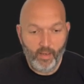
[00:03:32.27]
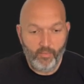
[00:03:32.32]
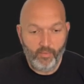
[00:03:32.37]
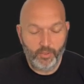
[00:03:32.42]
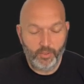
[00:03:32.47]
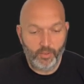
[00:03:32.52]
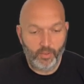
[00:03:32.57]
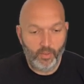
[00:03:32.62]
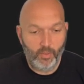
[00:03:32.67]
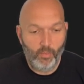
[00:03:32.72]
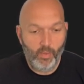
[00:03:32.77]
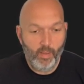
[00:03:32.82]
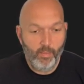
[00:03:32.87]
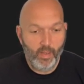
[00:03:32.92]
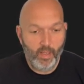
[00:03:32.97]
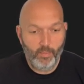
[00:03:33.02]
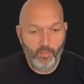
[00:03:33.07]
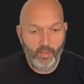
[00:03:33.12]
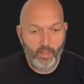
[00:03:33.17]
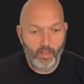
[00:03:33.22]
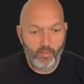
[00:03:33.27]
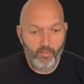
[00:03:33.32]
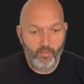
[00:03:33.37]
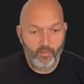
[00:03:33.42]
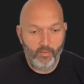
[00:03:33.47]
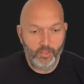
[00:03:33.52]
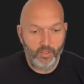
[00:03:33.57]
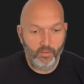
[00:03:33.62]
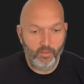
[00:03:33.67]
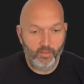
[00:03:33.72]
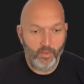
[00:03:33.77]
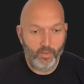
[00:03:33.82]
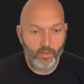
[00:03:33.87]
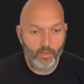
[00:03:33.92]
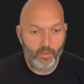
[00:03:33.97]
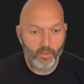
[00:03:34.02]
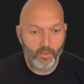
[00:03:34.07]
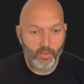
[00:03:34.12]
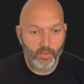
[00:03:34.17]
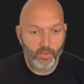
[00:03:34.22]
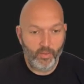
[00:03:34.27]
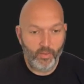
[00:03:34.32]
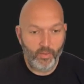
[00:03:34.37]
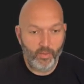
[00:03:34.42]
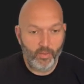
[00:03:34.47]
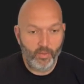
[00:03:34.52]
version or the web API version of GraphQL.